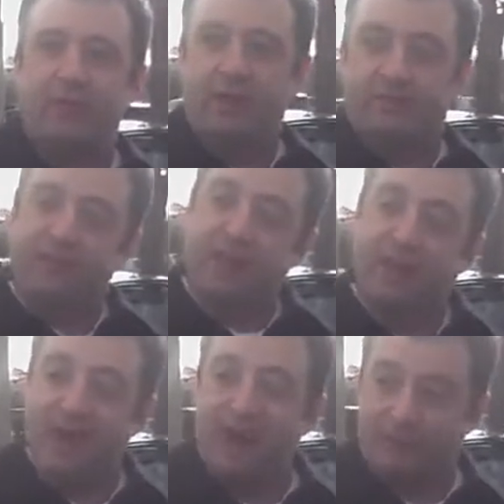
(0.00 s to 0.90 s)
instead of
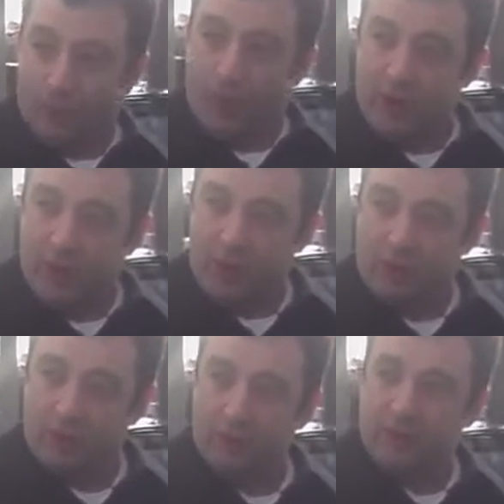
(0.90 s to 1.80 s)
out of one
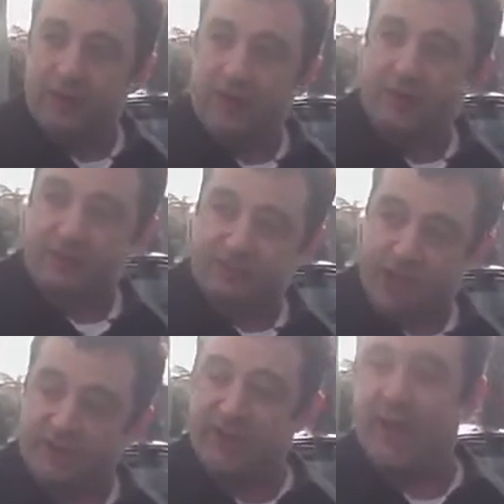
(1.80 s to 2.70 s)
hole, it's
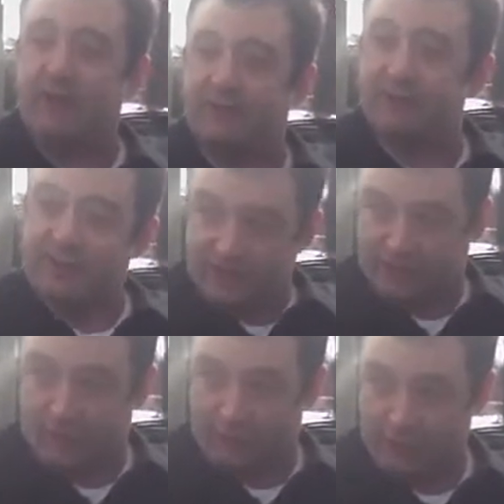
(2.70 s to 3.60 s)
injecting out of 6
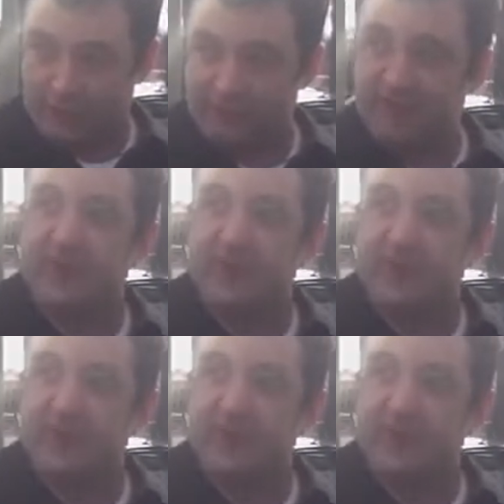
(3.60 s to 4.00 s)
holes